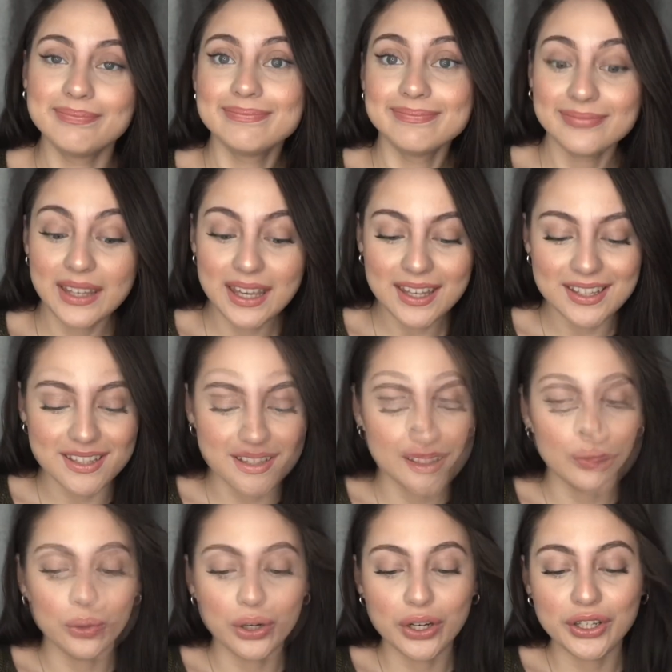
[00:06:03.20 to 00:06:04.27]

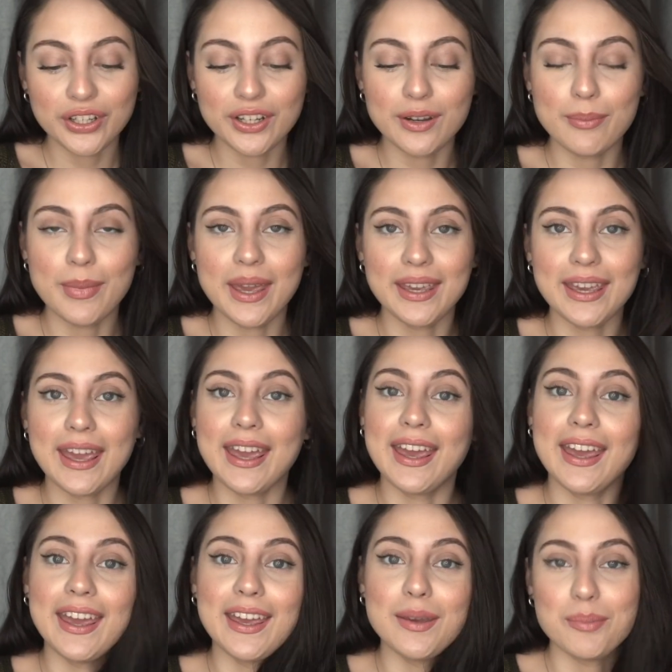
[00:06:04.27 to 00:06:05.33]
kids. When are you gonna make
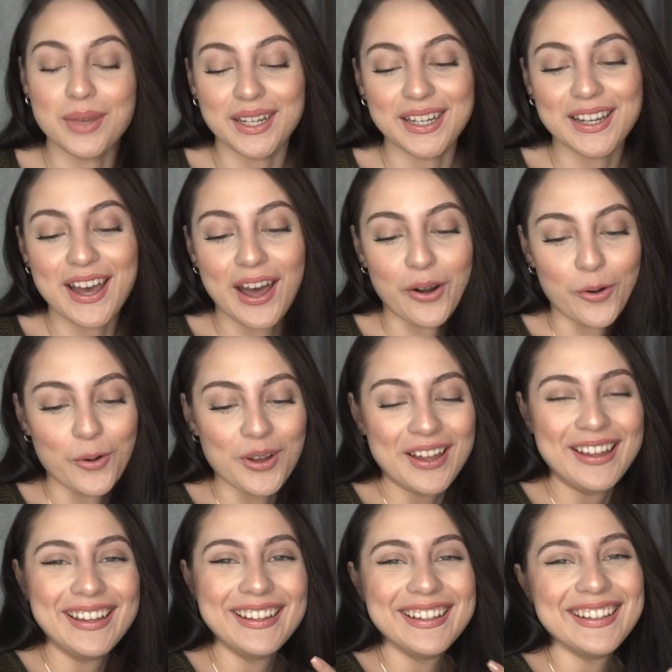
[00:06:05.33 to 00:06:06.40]
a mini caro?
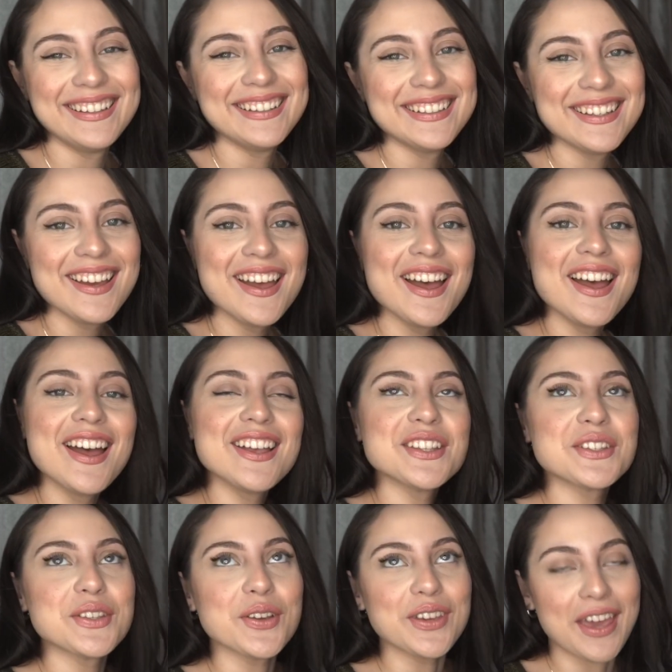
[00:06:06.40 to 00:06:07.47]

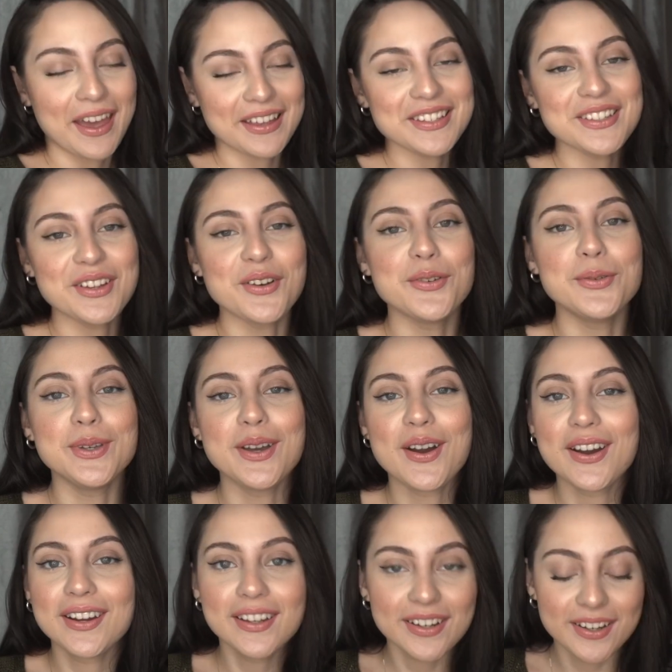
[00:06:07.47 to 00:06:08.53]
So yeah, so we
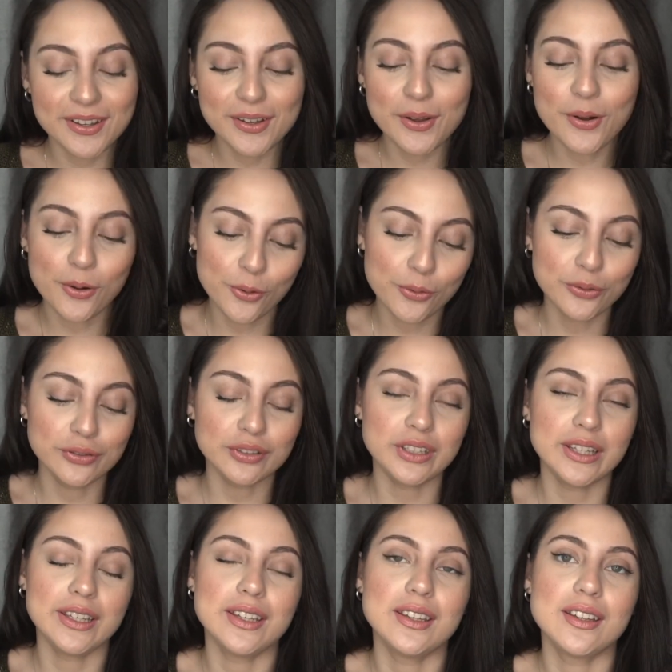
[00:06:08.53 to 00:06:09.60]
are gonna
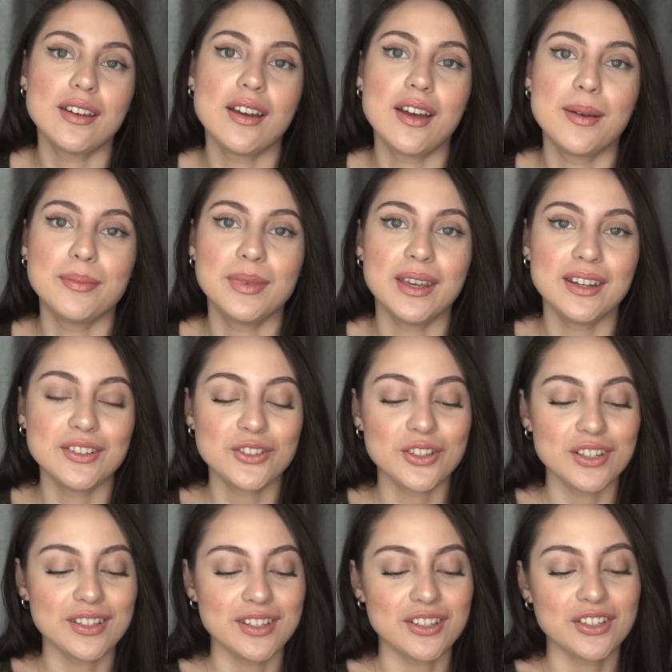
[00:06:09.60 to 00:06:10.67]
hopefully get in
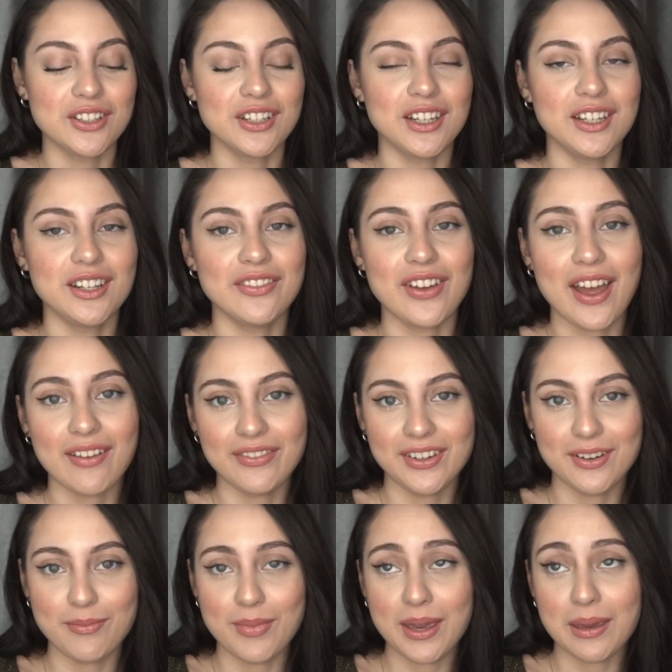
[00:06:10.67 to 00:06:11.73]
transitioning of
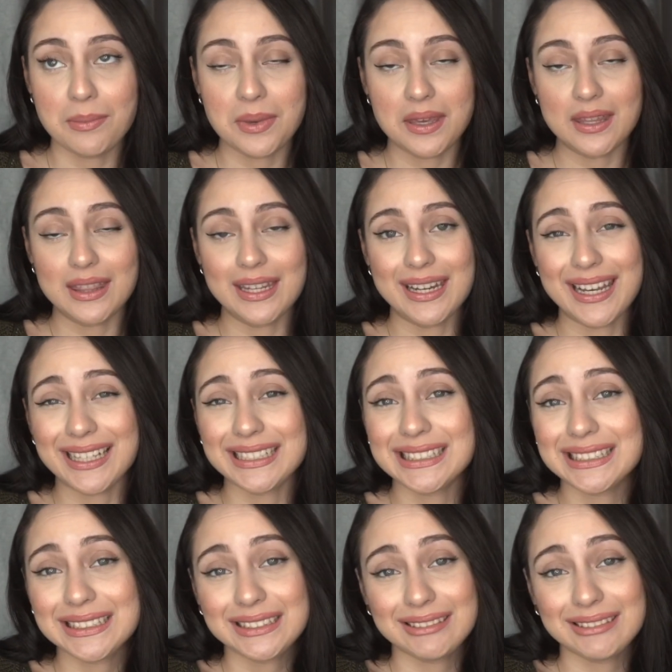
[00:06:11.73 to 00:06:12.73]
having a baby in the next